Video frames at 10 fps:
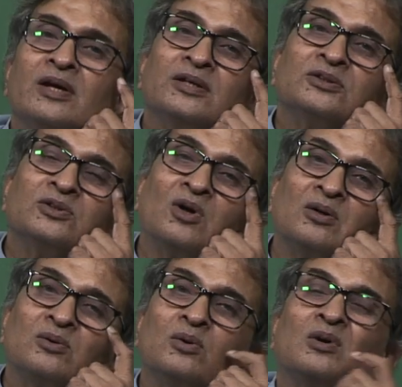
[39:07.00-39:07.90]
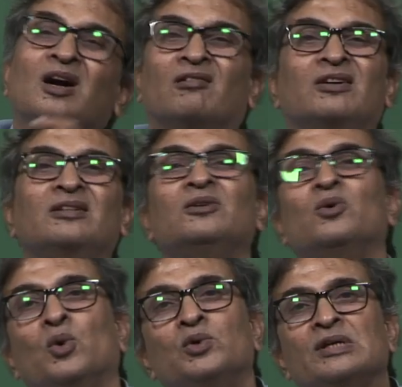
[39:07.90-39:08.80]
is not to cover the
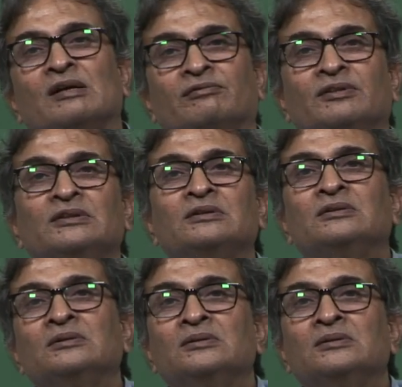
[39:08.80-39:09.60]
whole surface,